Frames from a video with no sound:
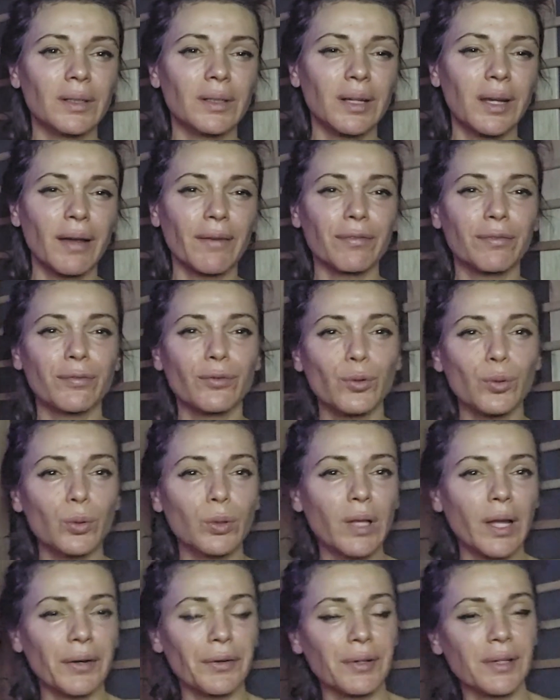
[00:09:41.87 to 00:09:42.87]
have
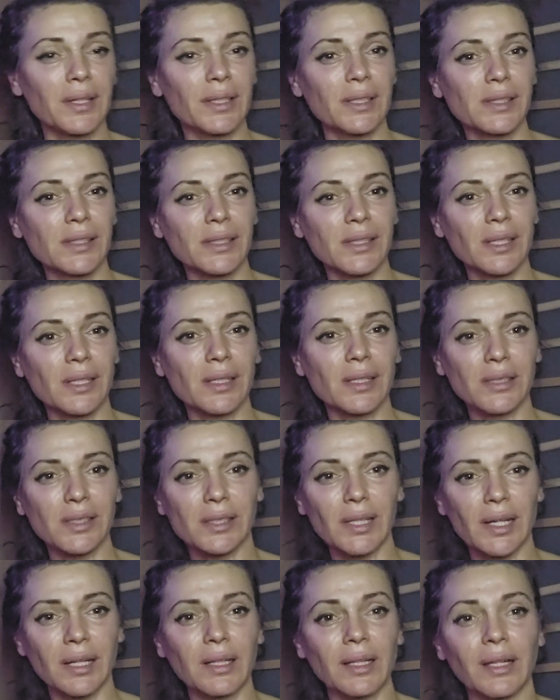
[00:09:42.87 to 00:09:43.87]
cool areas
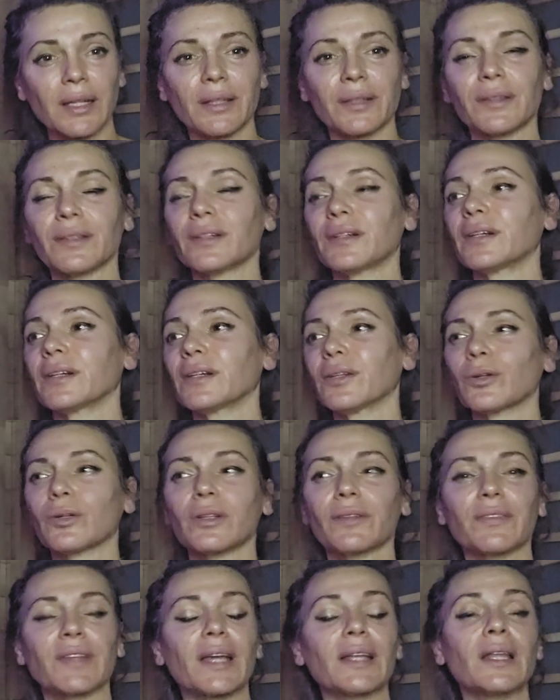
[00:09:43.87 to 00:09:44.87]
slightly under and all
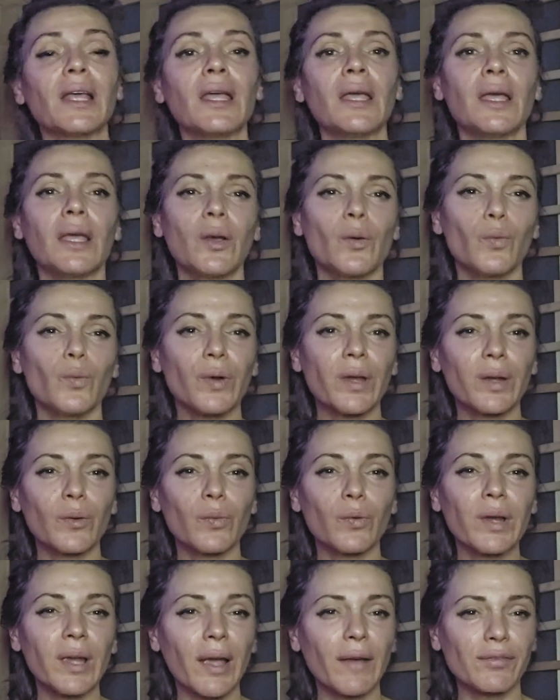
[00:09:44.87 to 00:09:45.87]
of that.
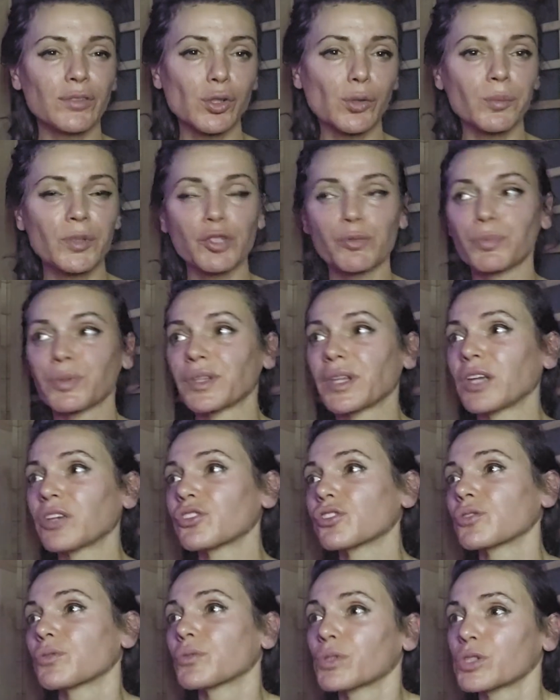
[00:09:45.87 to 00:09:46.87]
We have so much
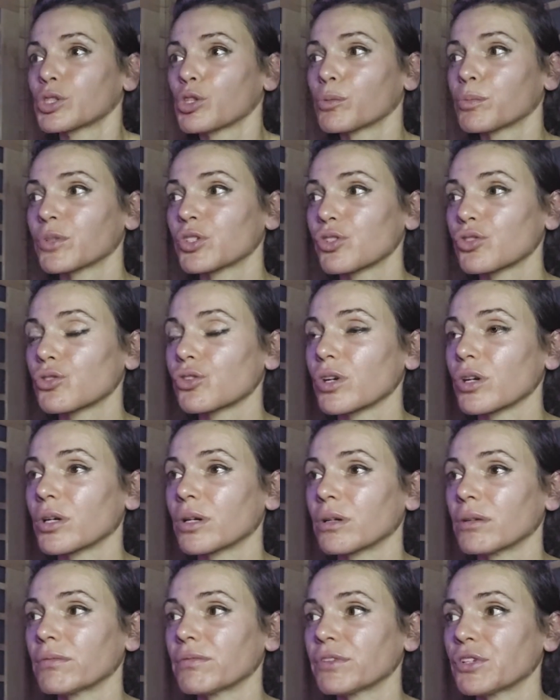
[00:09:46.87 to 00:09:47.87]
potential and so much
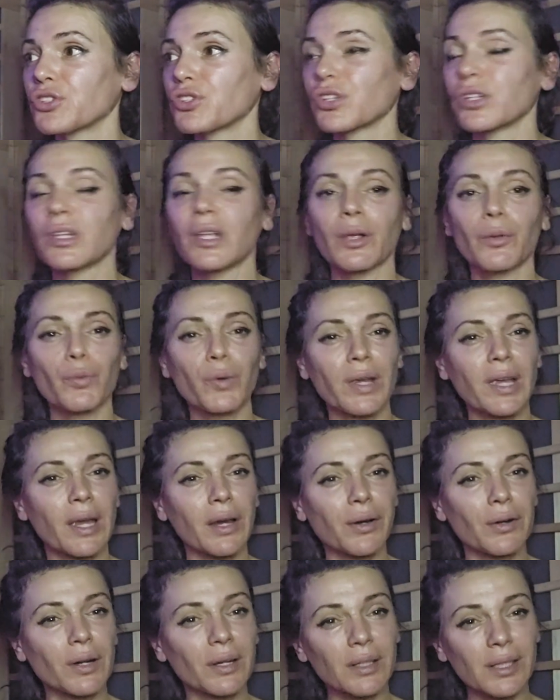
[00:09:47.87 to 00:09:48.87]
vision, and we can
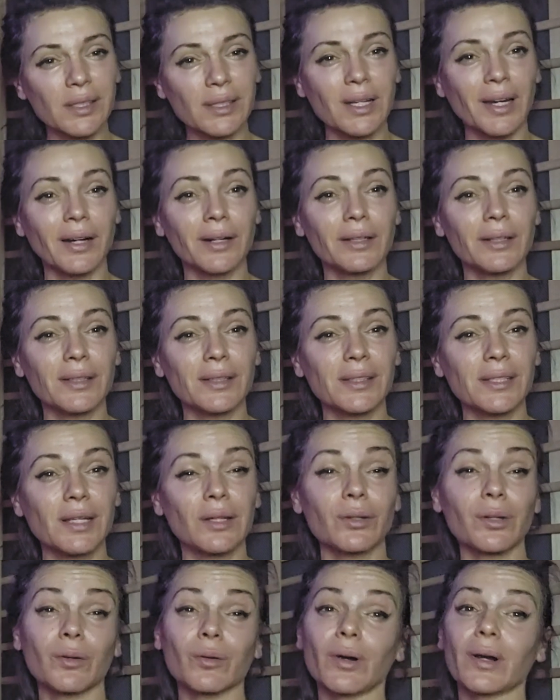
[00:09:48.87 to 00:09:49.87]
create these gardens that
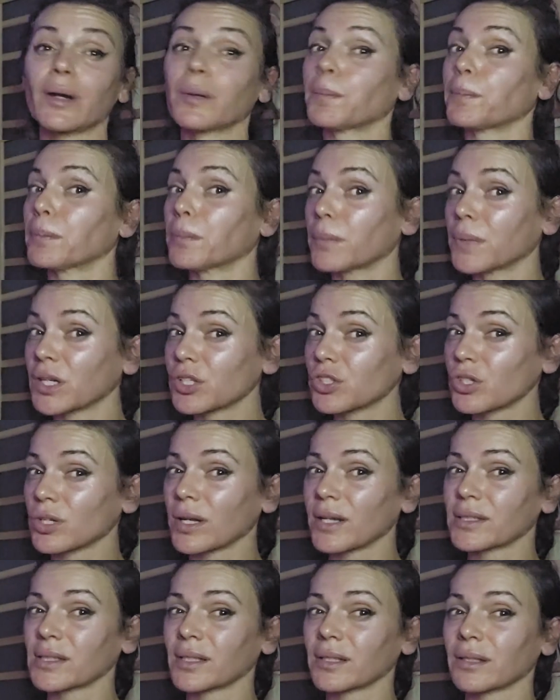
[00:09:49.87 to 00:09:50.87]
require much
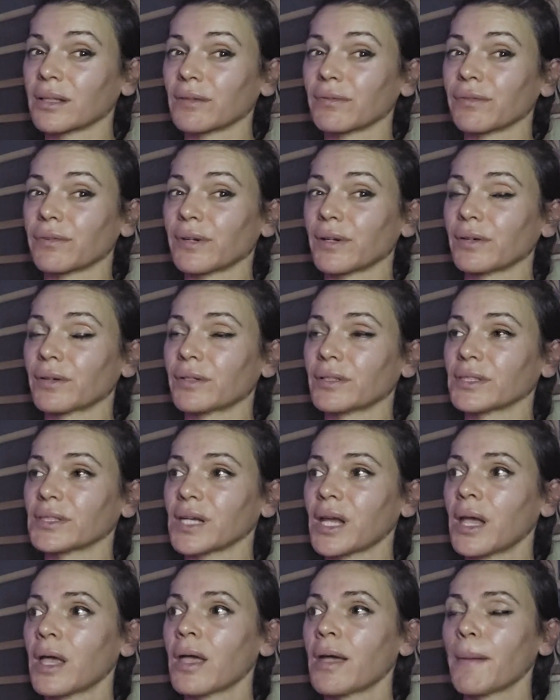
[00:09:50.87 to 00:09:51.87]
less interference,
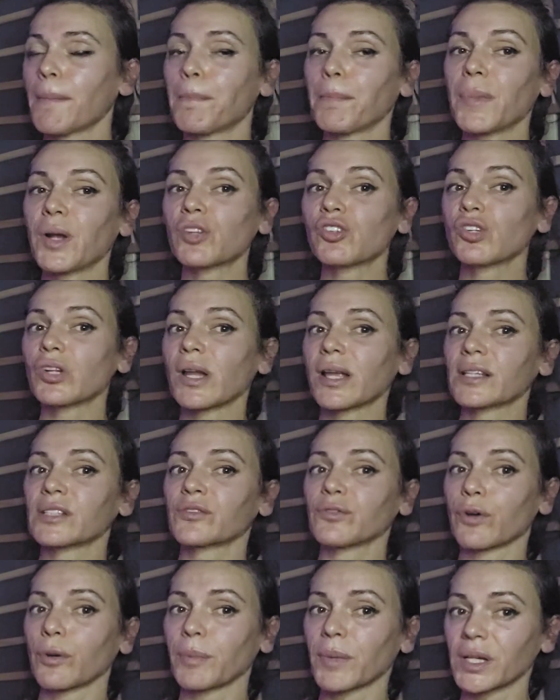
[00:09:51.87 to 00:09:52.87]
much less
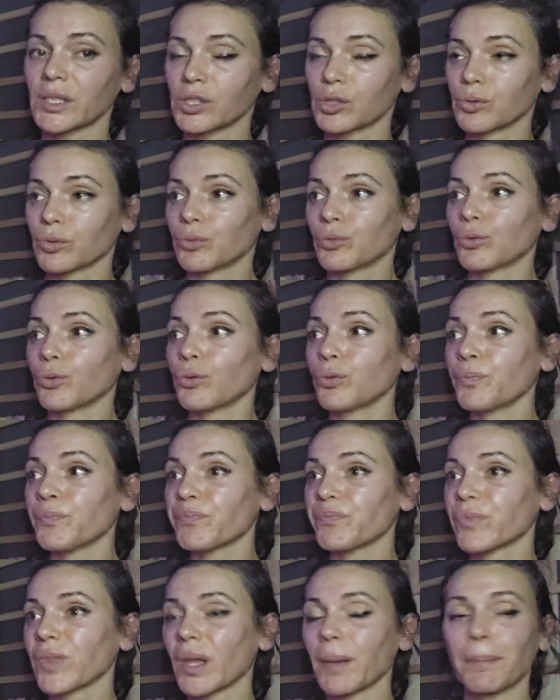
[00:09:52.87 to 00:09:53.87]
from us to do,
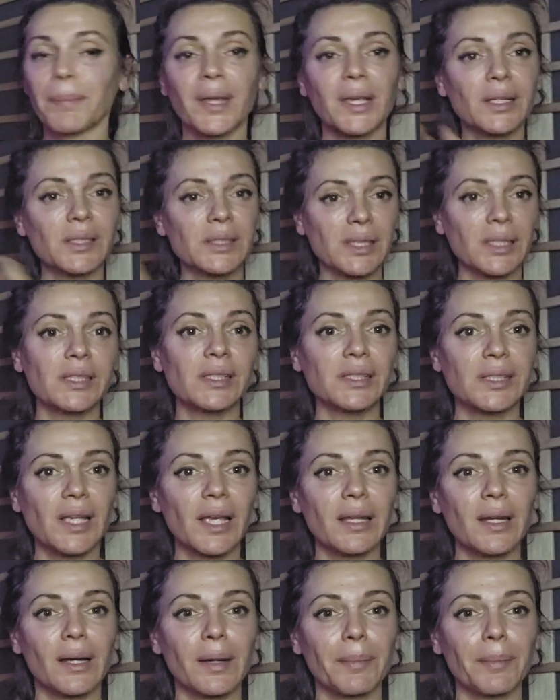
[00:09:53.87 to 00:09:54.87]
because it's
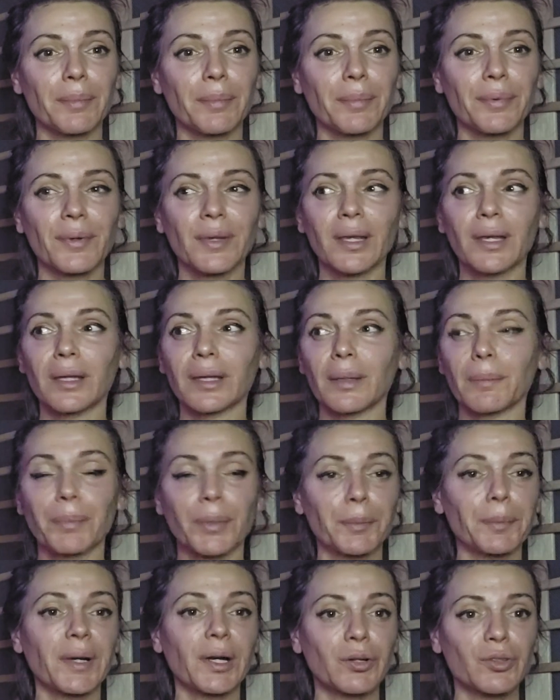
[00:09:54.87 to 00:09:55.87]
set up in a
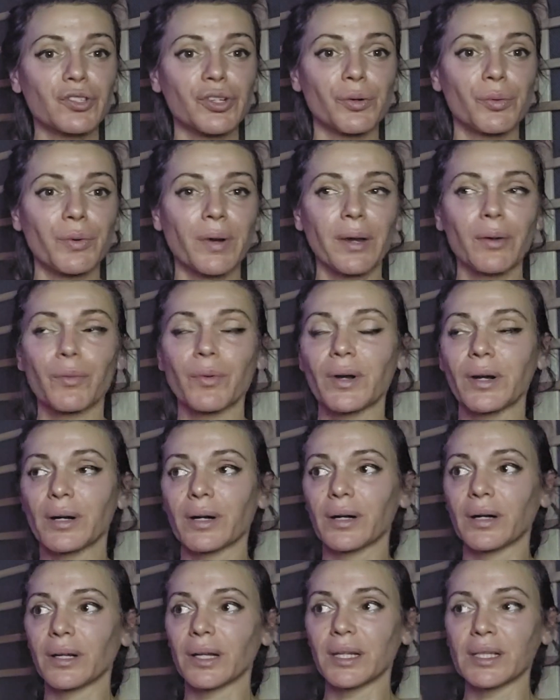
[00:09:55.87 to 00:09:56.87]
permaculture way,
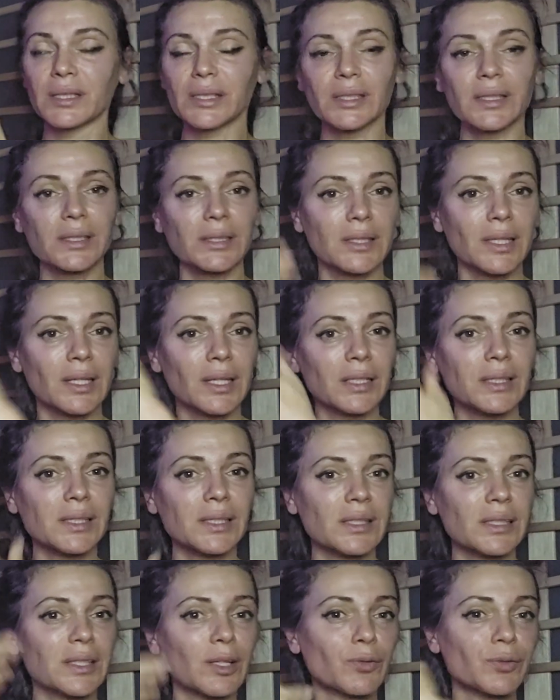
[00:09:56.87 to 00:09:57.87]
where it's a
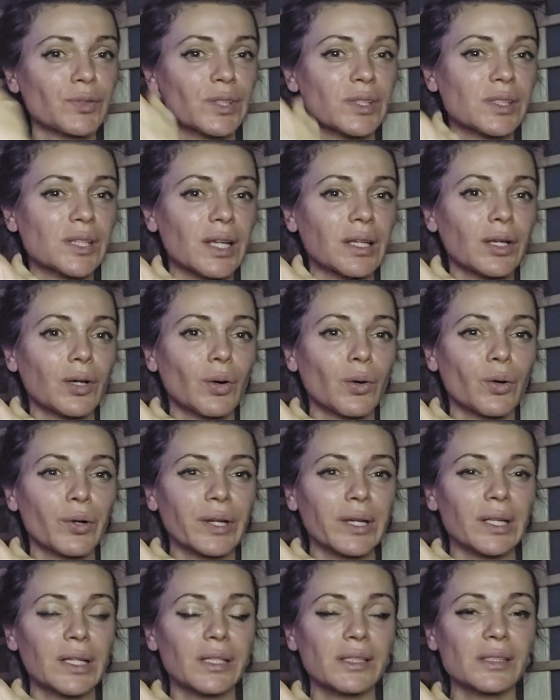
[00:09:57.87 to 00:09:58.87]
self-sustaining
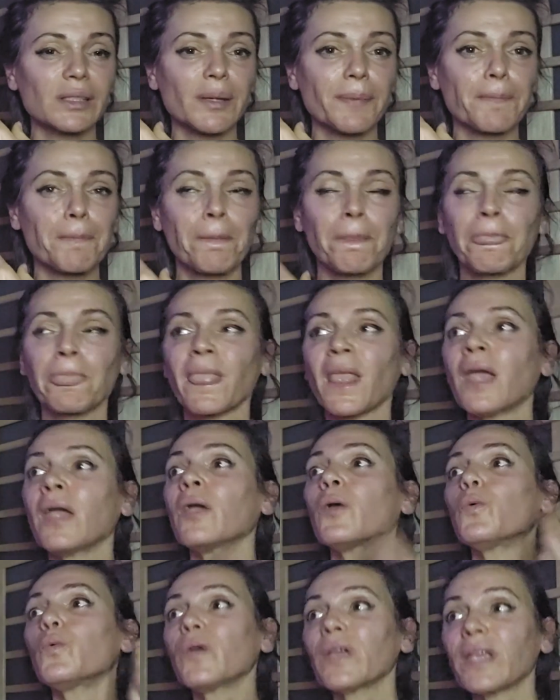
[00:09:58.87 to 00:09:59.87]
organism. We